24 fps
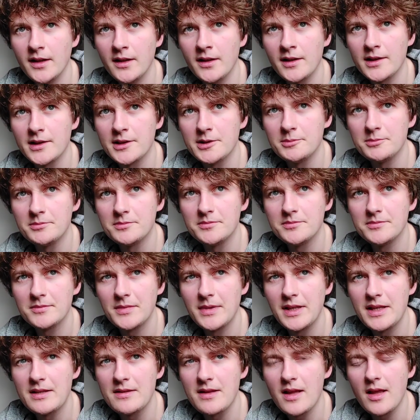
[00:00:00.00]
Um,
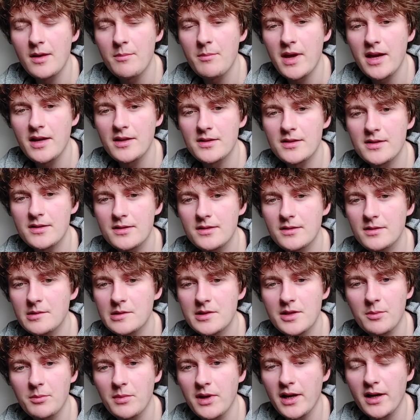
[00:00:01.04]
he he makes
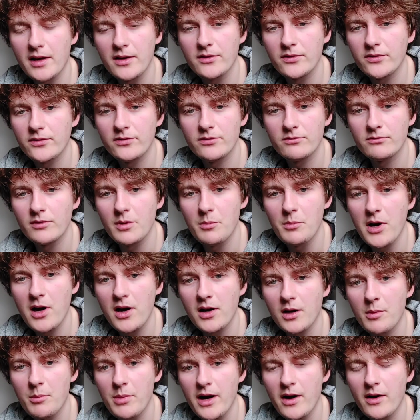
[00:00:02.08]
some kind of
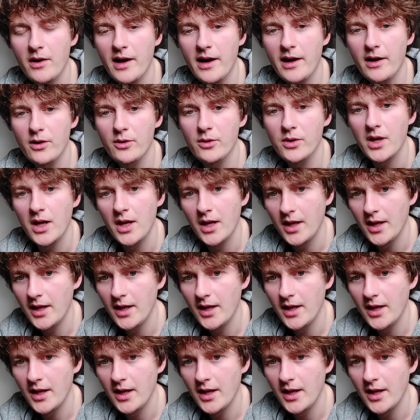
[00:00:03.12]
remark about how